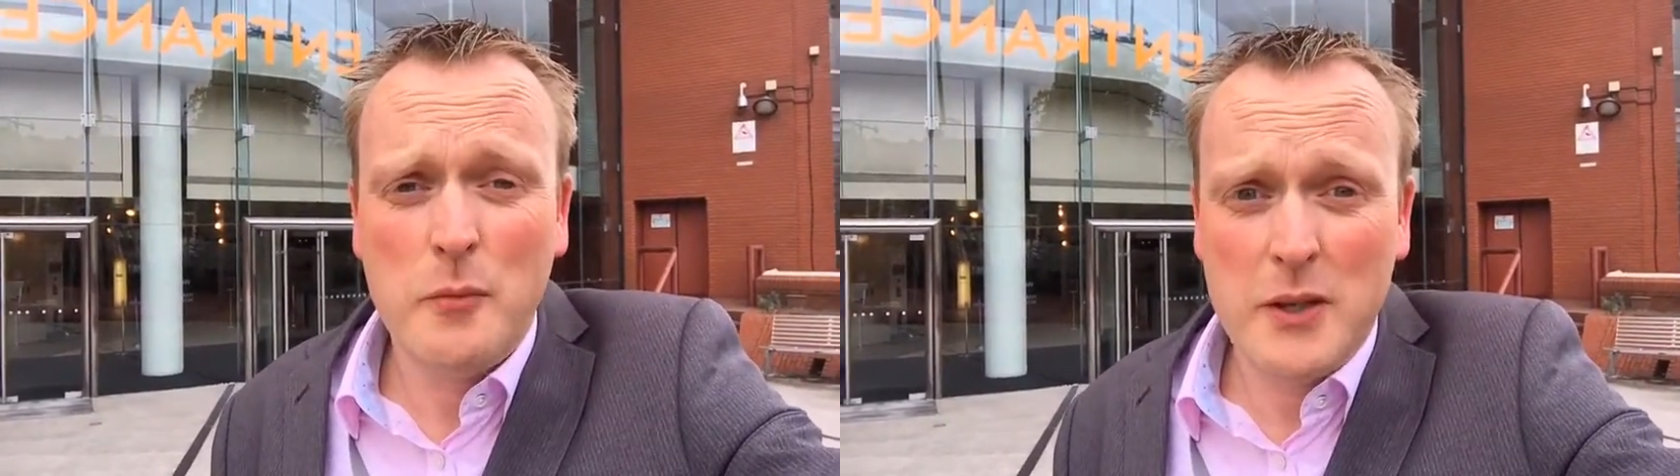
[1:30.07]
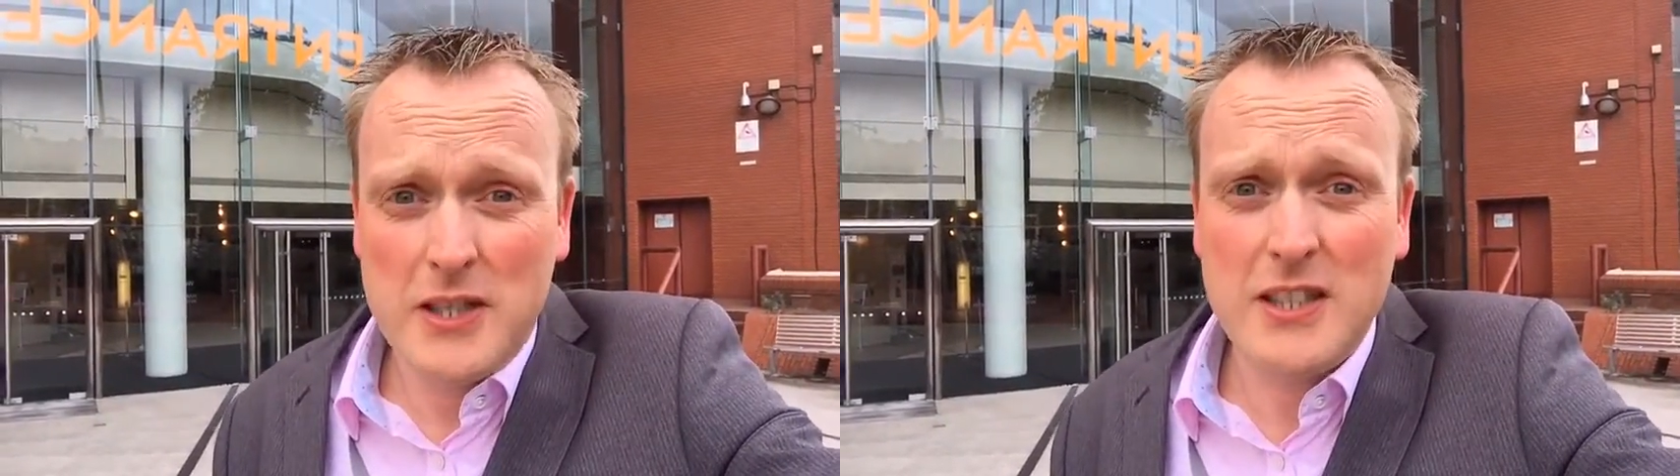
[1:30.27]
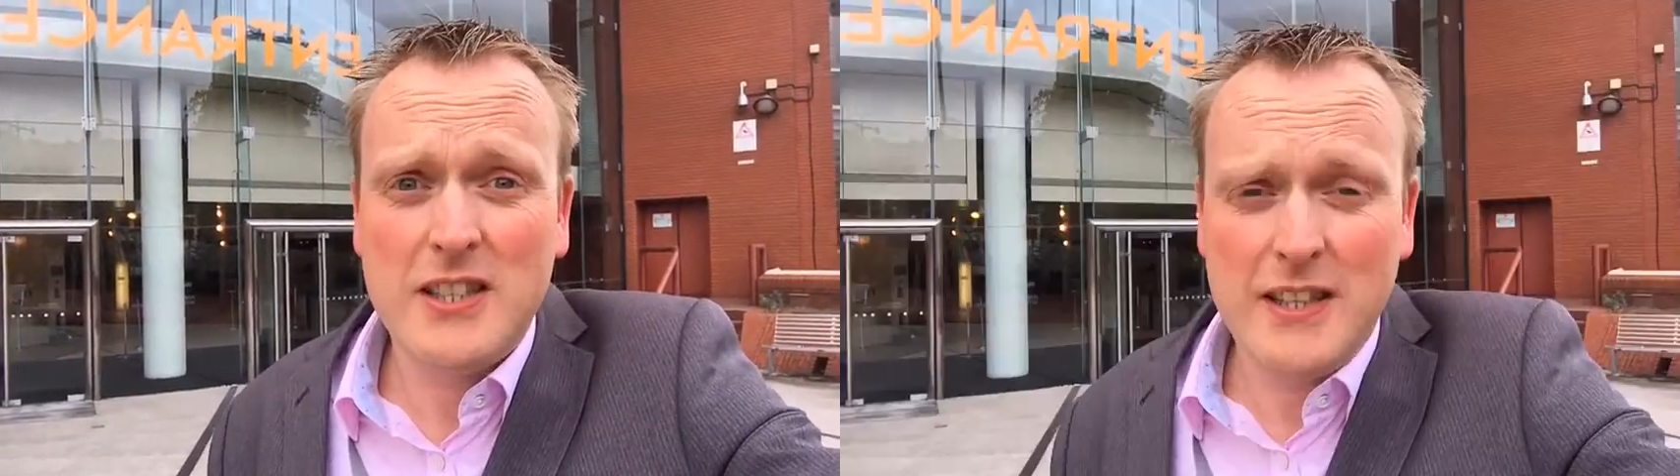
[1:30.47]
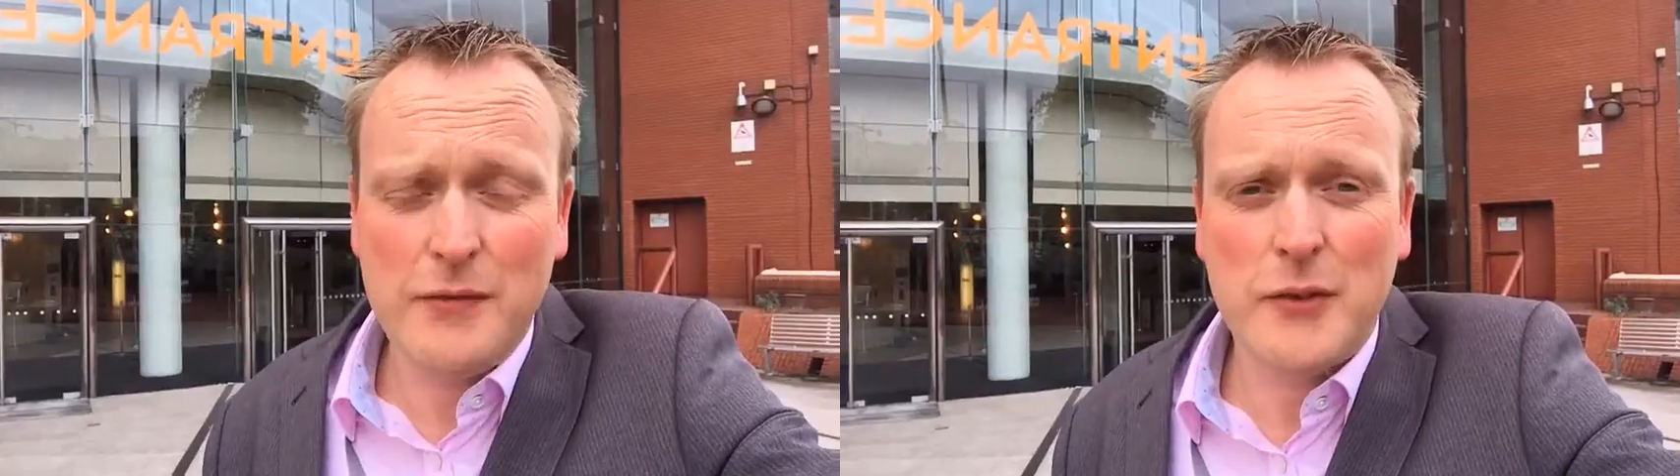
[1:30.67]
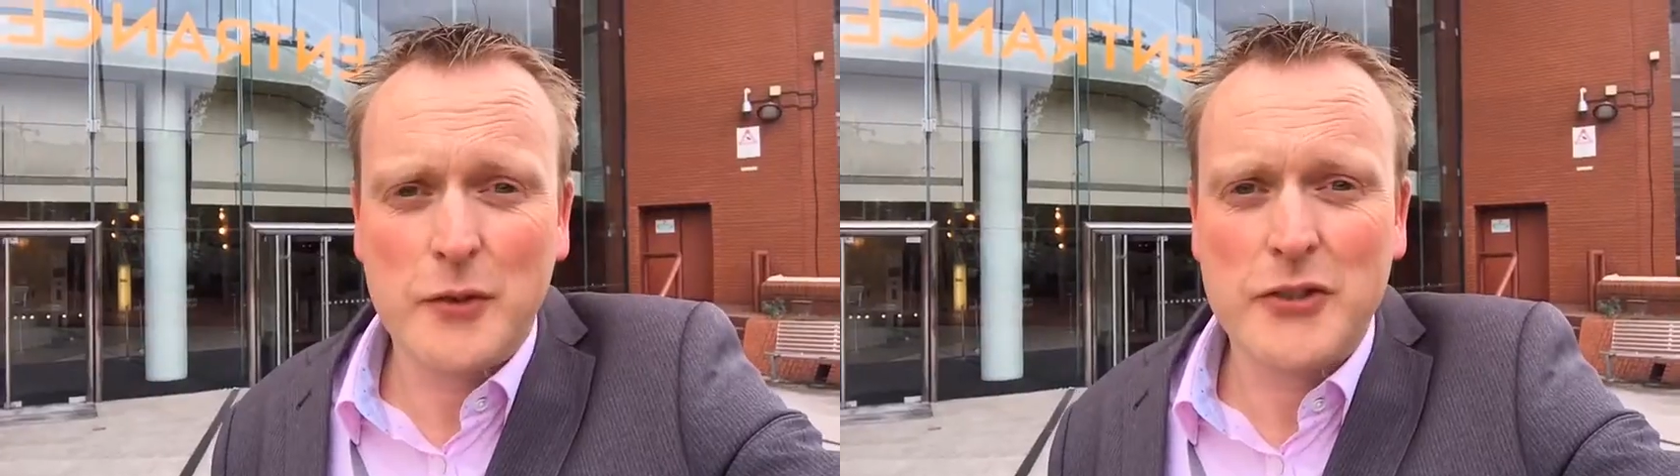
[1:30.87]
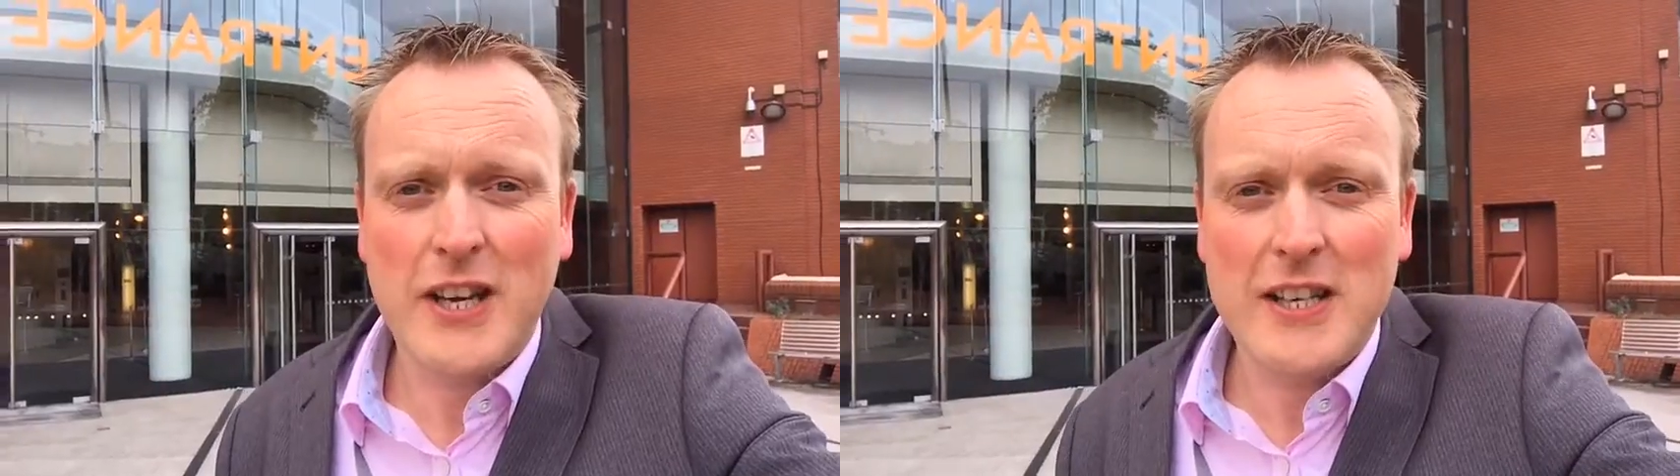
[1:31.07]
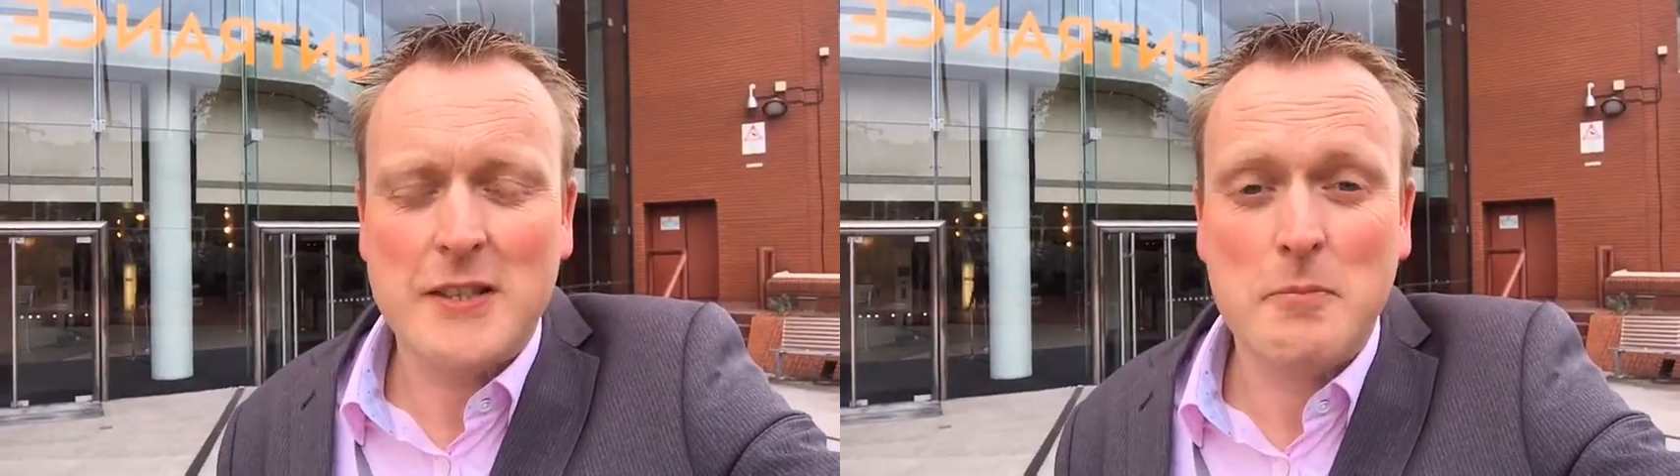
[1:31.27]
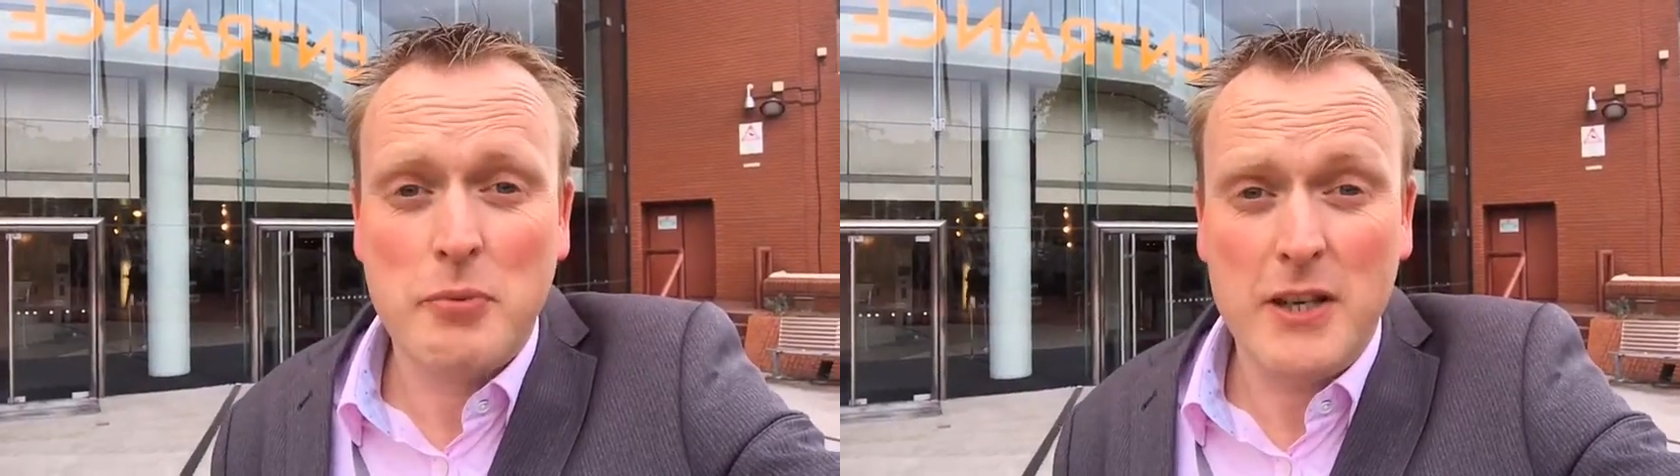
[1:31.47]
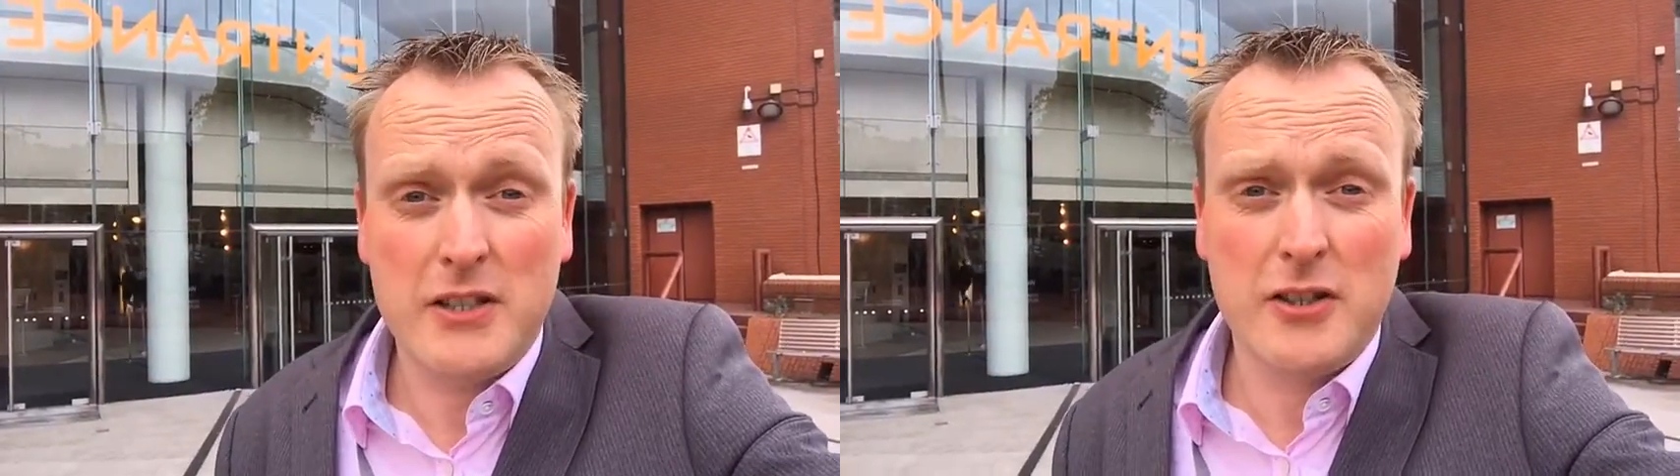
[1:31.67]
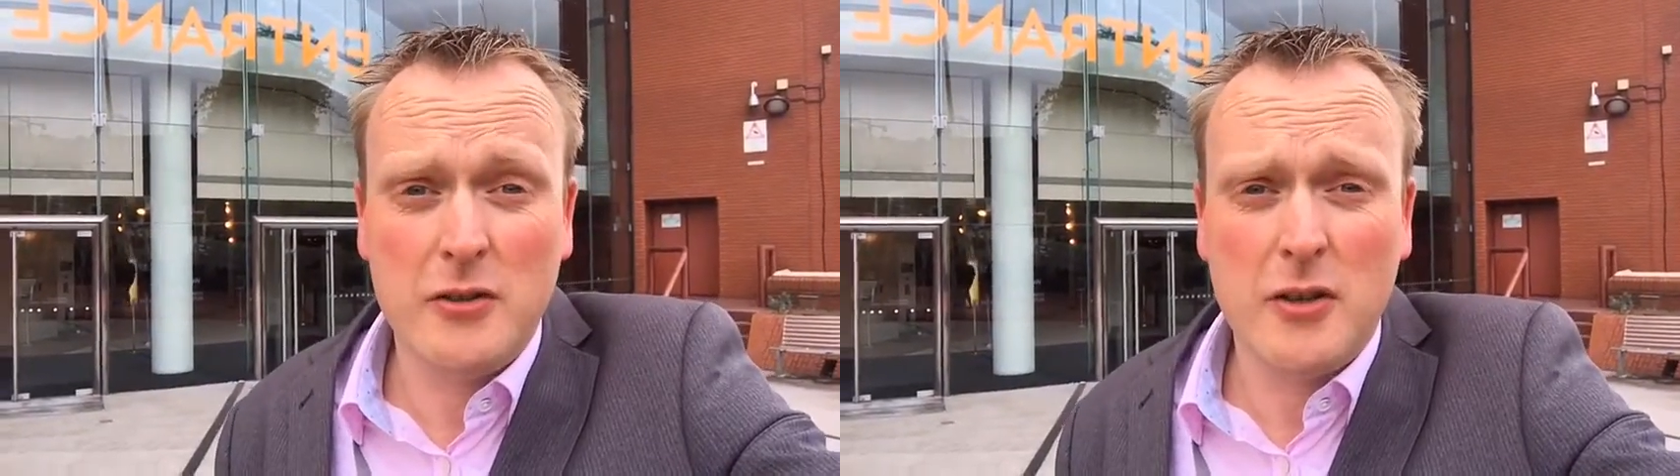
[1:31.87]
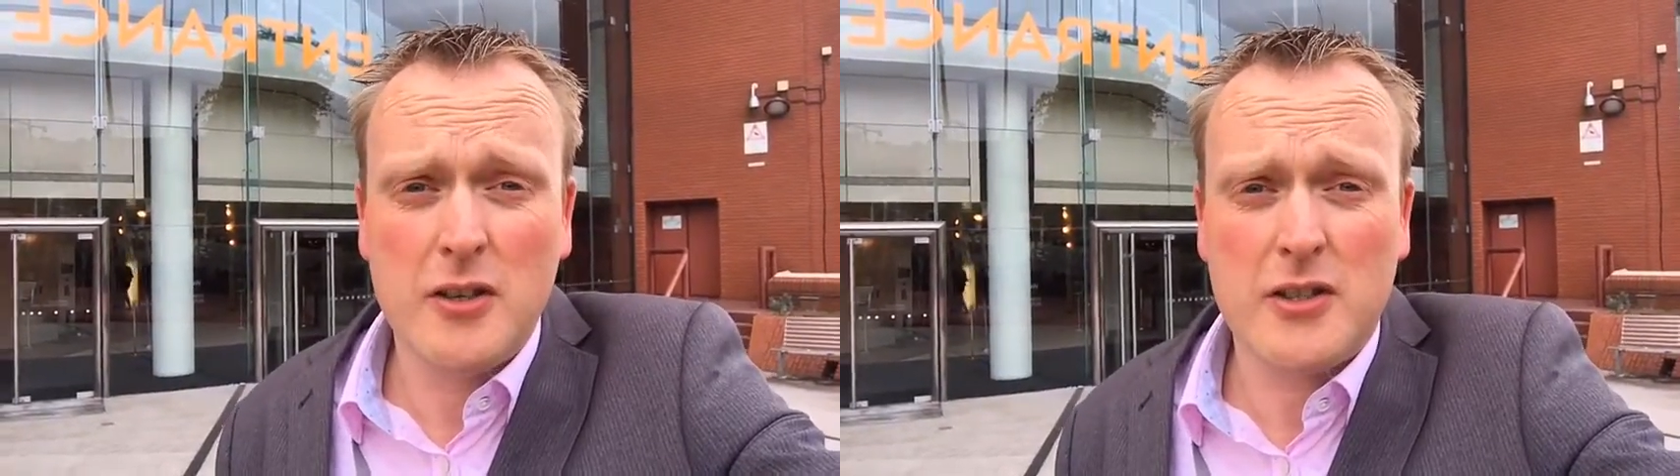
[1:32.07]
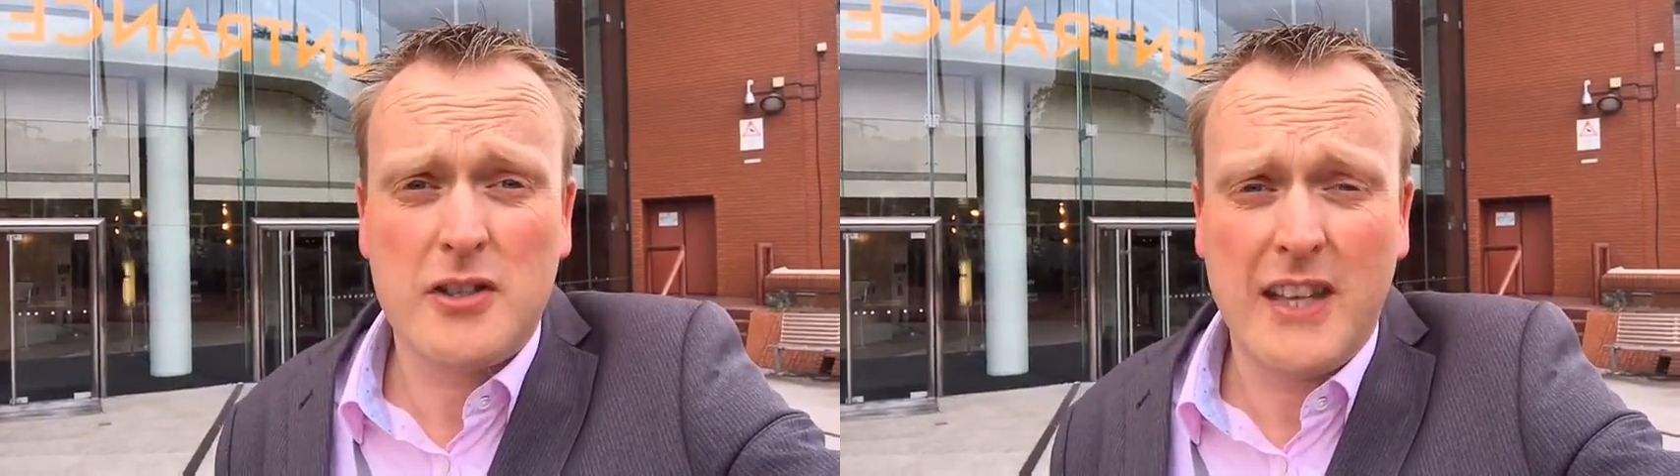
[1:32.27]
which is a difficult session, Brett Sugars,